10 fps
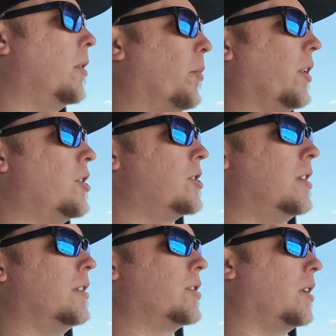
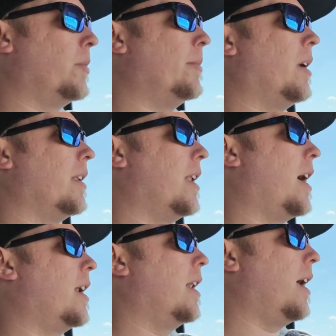compression, it's going to be about
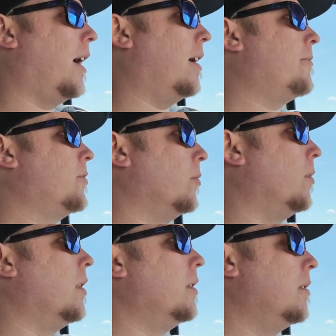9.5 to
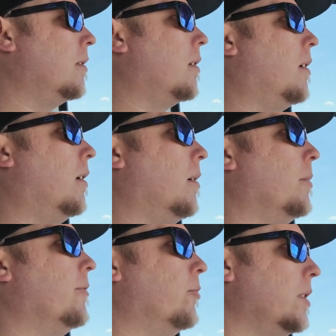
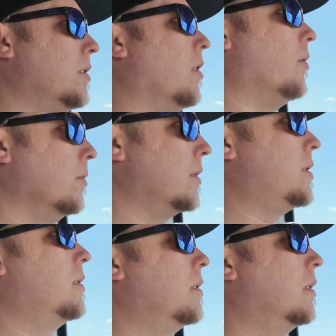1 if we don't